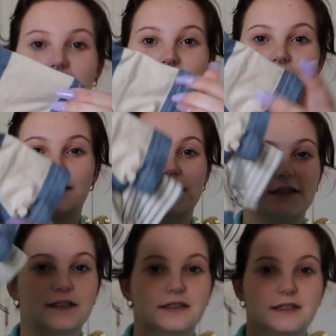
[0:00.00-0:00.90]

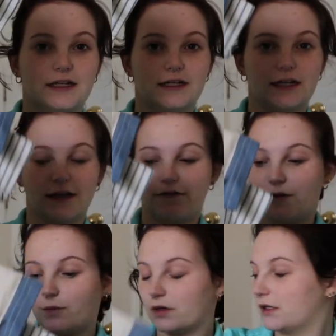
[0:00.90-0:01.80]
tan and
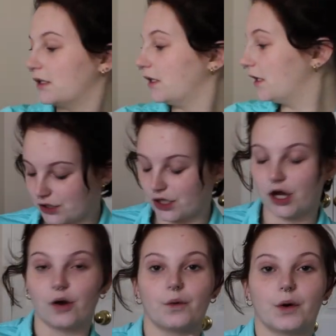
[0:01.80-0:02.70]
navy one to
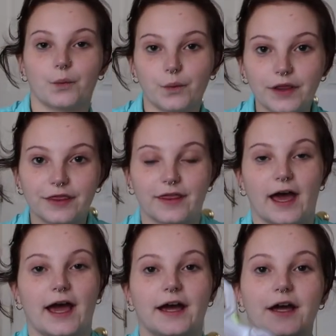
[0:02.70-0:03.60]
go with
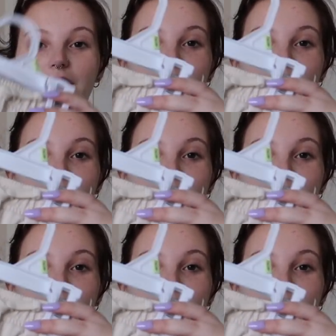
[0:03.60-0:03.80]
that.